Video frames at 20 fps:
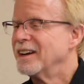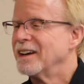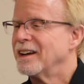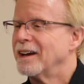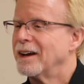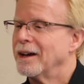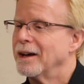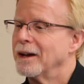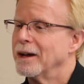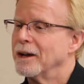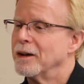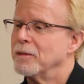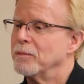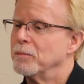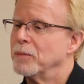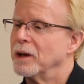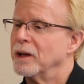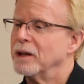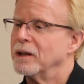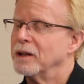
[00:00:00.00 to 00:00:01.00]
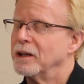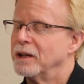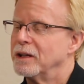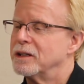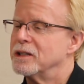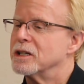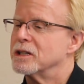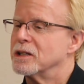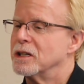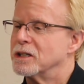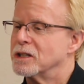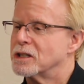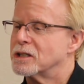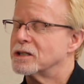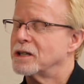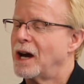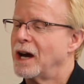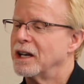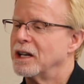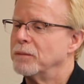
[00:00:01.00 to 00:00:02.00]
but it's
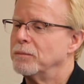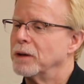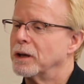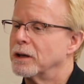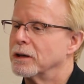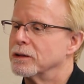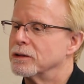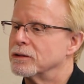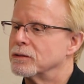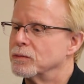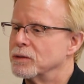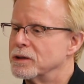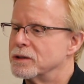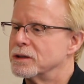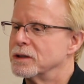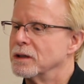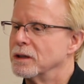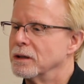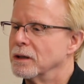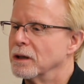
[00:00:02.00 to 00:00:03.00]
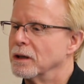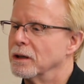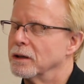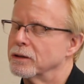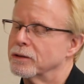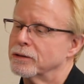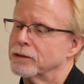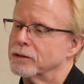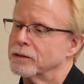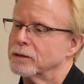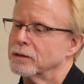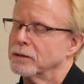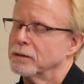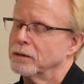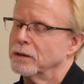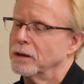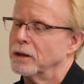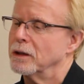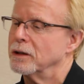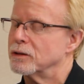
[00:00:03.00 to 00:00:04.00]
exciting because we see that
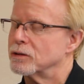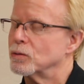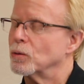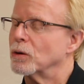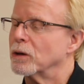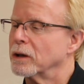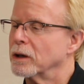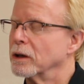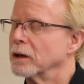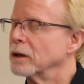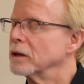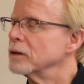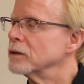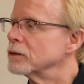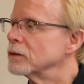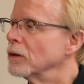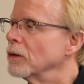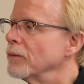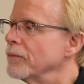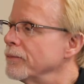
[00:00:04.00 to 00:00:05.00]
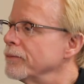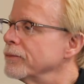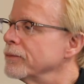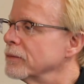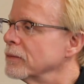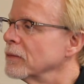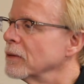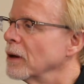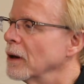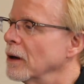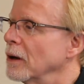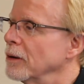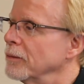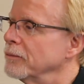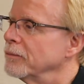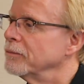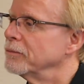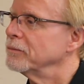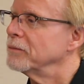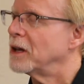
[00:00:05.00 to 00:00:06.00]
it's working, and so
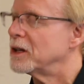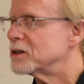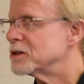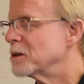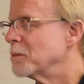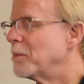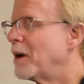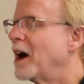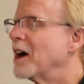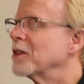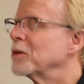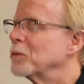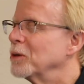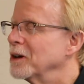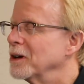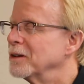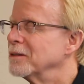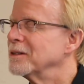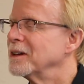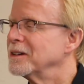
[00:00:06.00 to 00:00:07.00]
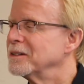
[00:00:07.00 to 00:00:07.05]
that's the pathway